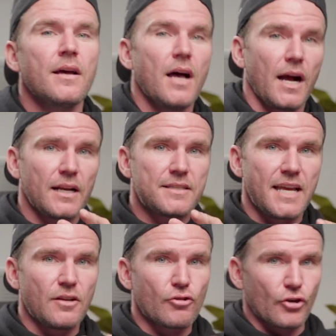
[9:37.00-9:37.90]
I'm gonna
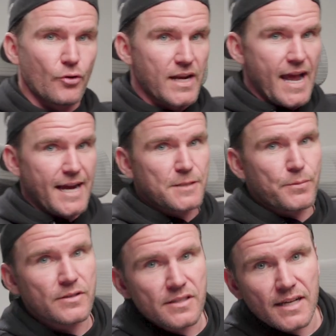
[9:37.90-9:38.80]
take you through an
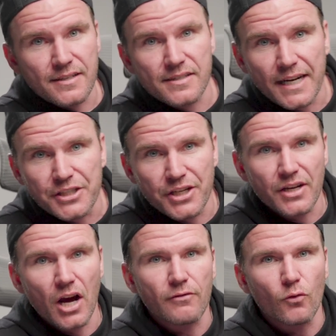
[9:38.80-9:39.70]
expert's
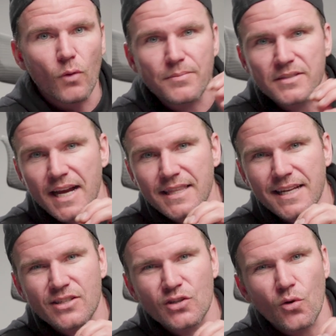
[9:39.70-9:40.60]
dissection of a website
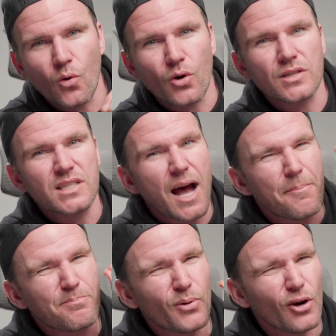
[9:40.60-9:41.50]
that scores
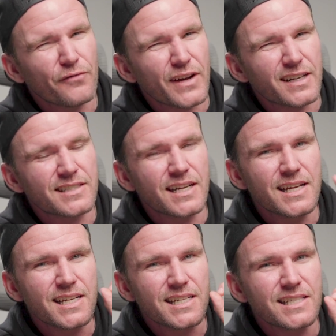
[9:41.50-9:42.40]
a perfect
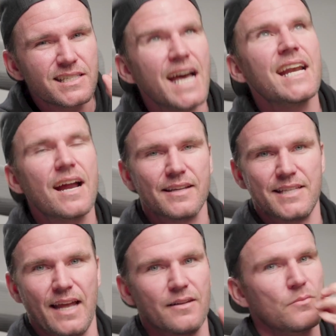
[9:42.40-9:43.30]
10 out of
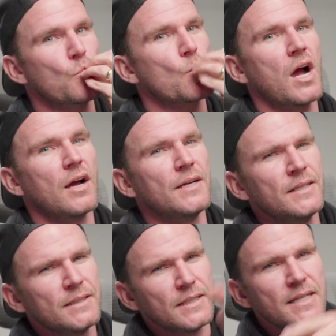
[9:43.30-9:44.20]
10.
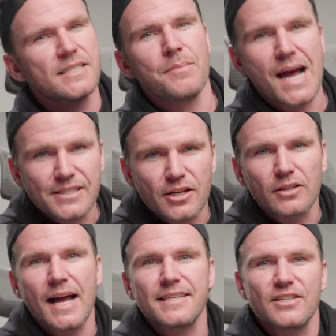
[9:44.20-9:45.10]
It's a
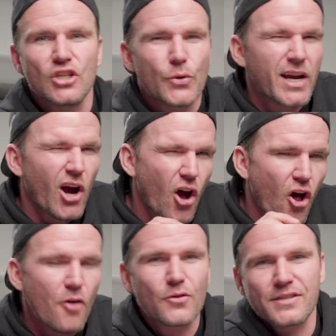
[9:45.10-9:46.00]
masterclass in doing
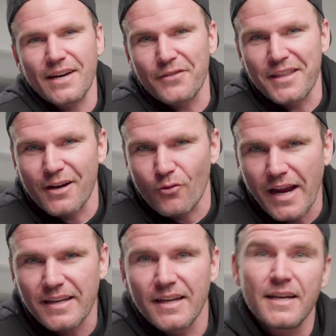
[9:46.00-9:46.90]
almost everything
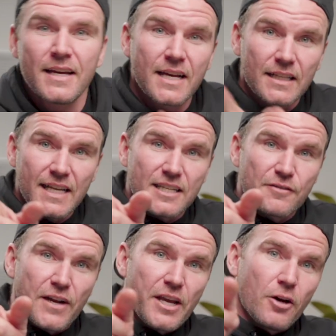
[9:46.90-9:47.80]
right. Click this
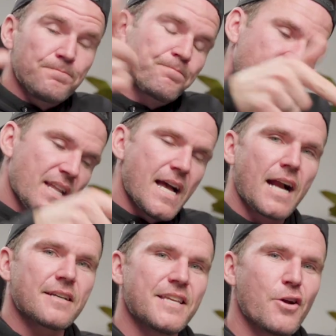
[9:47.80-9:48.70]
video I'm
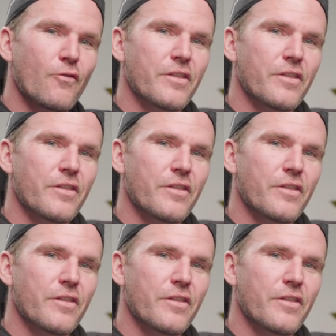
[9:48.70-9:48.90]
going to see you over